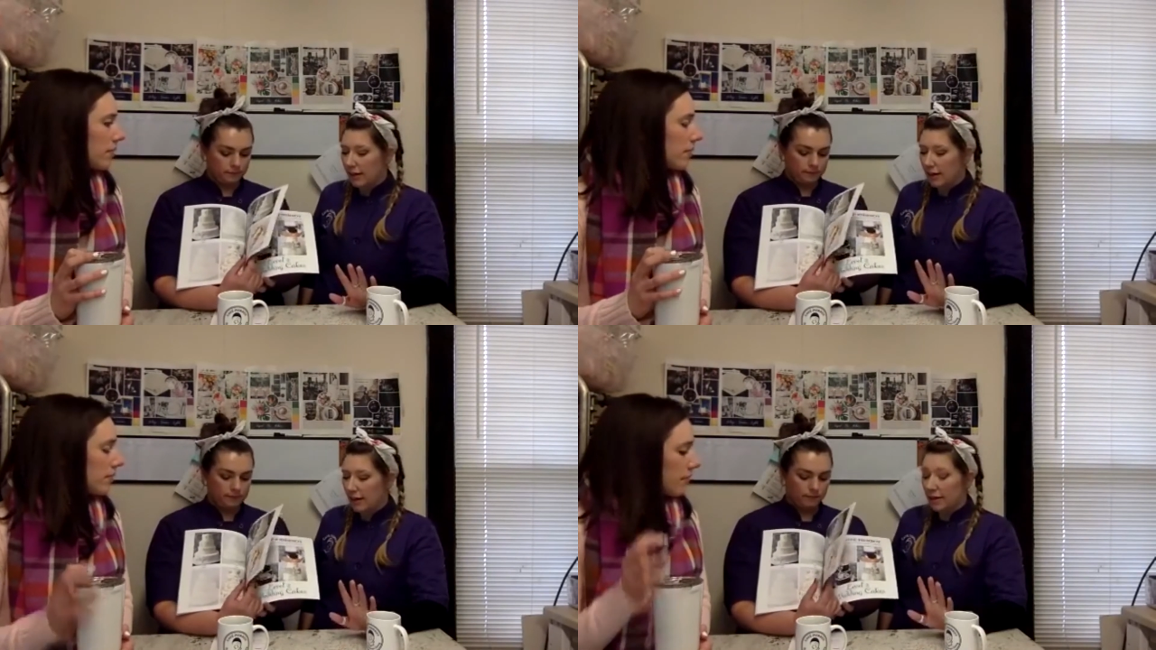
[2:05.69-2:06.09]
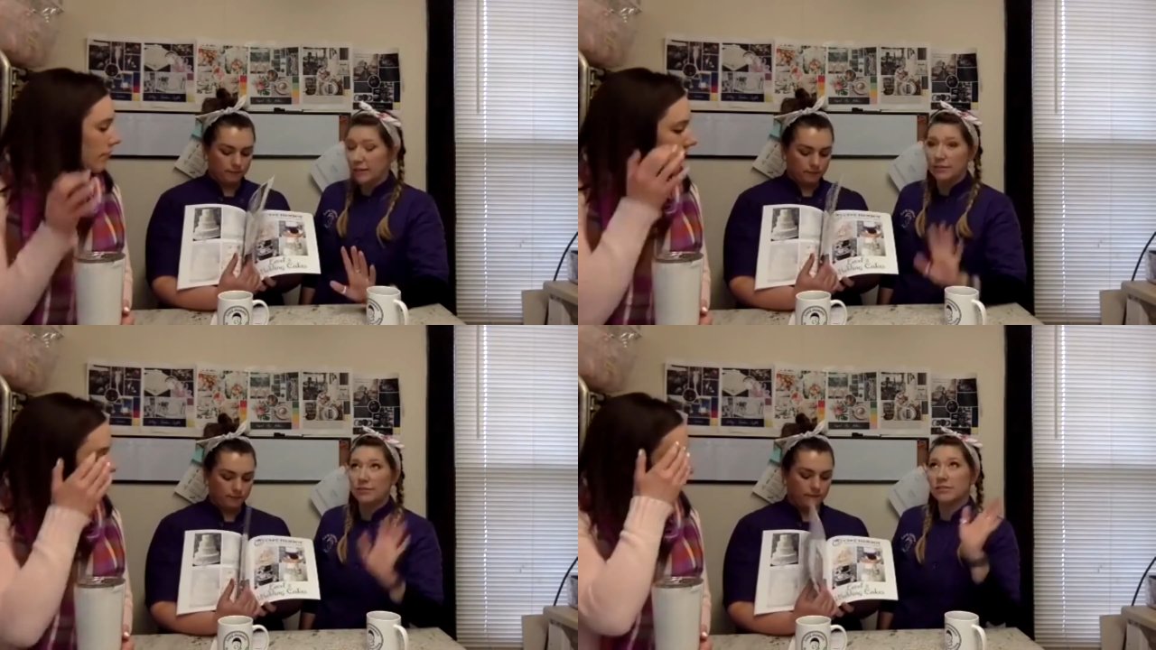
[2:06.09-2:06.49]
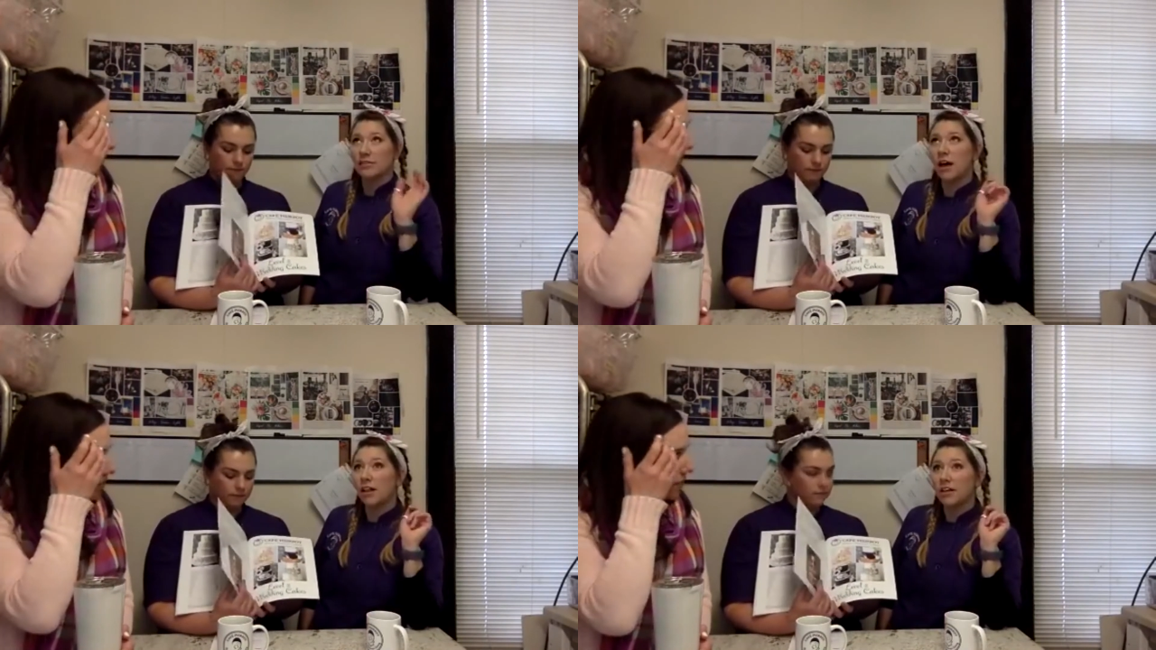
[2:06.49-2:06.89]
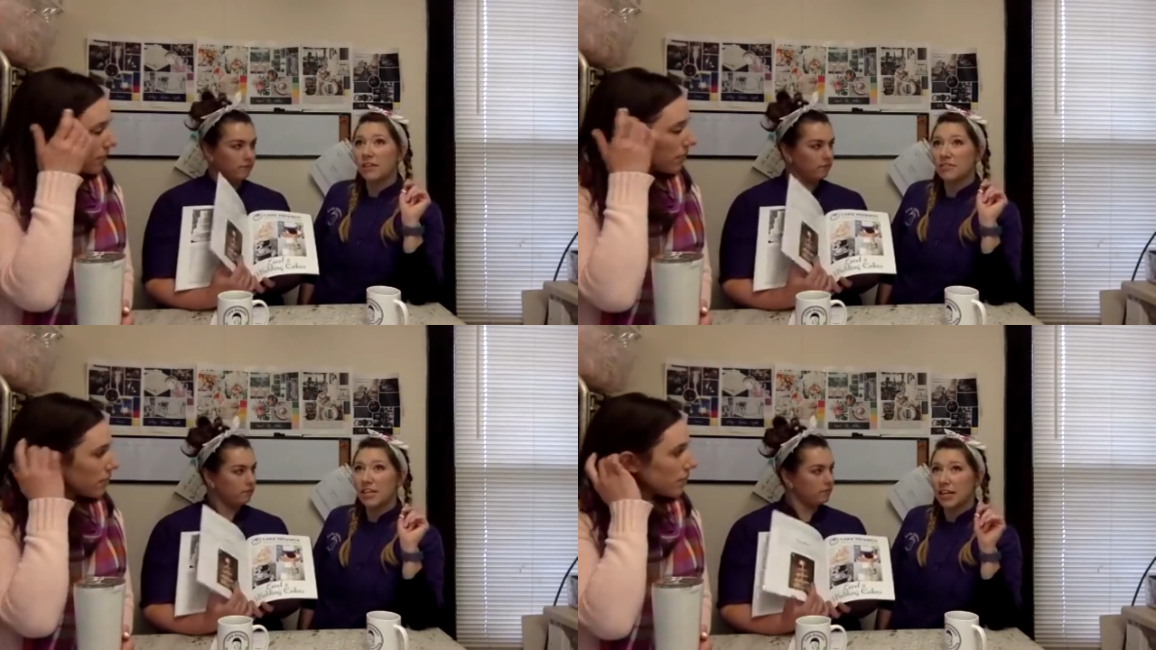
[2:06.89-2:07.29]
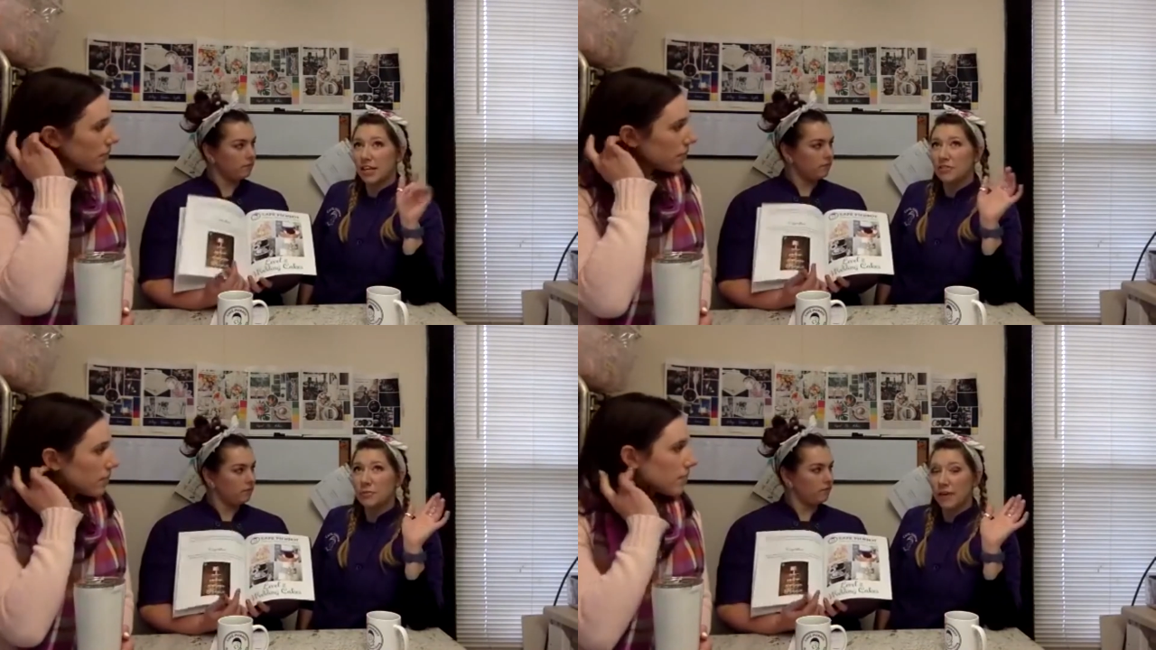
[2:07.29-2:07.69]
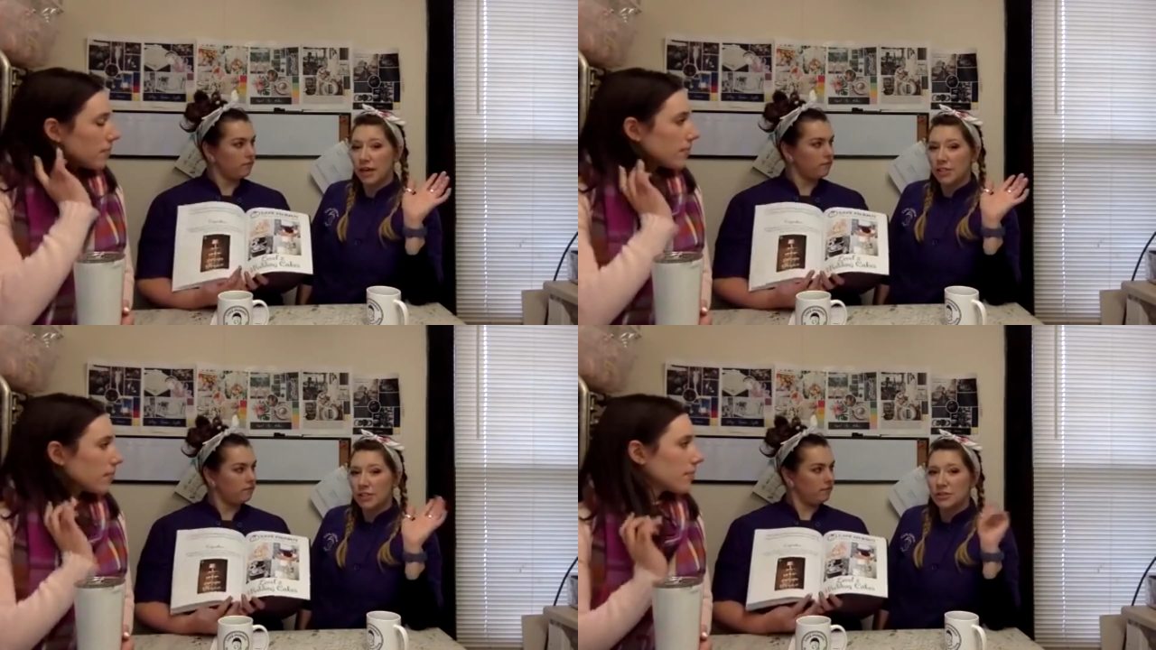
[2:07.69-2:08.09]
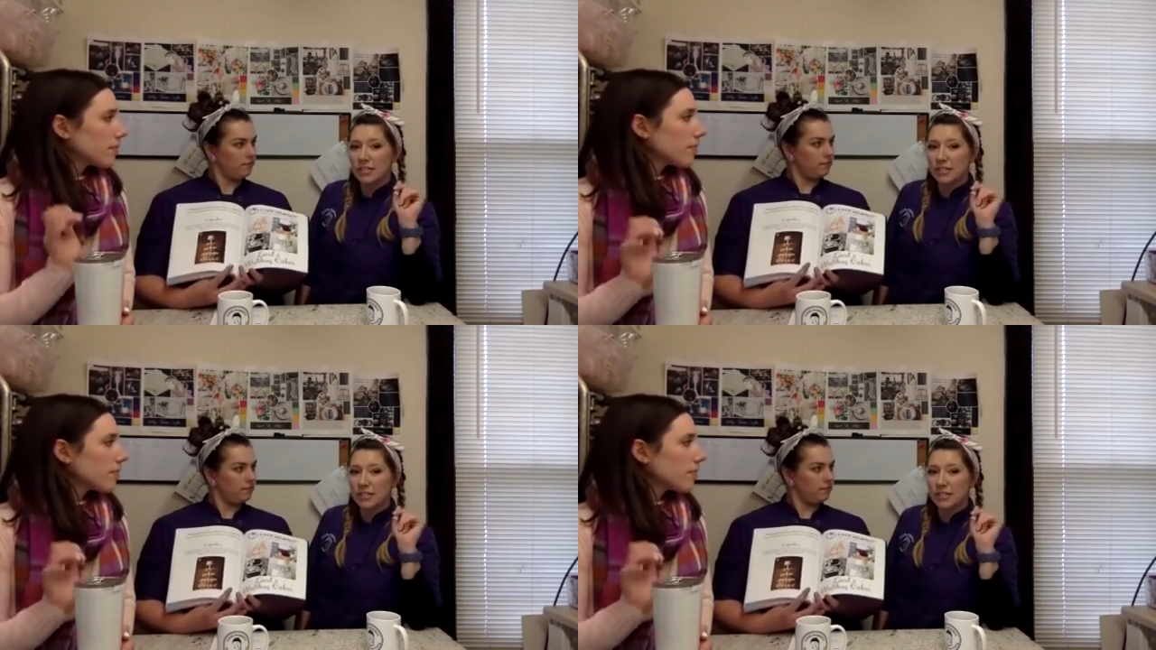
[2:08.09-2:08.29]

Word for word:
Speaker 1: Uh, the color of the year for Pantone is